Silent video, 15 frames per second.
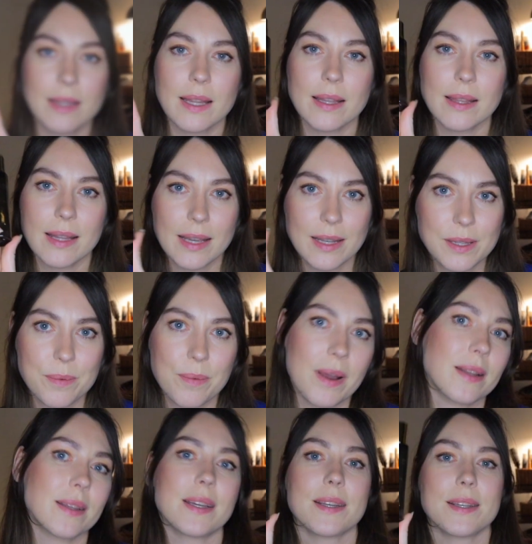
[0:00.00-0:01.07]
The next
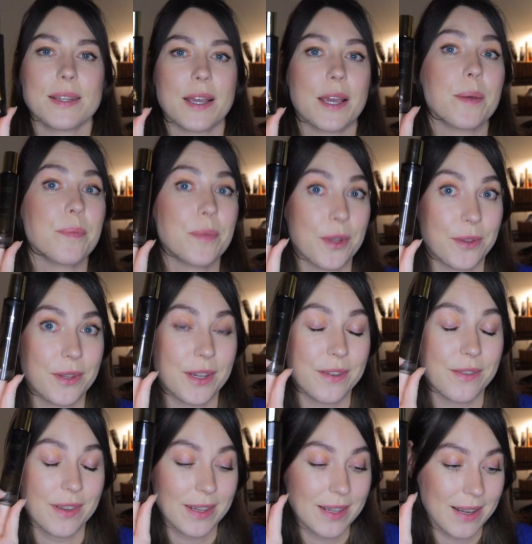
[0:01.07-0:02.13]
one is Hypnotic
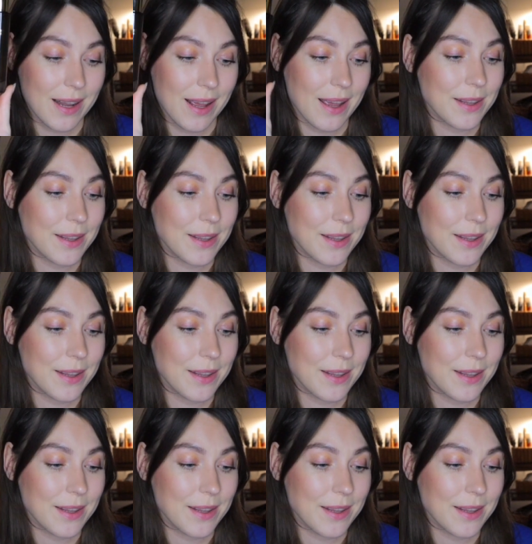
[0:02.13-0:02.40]
Vanilla,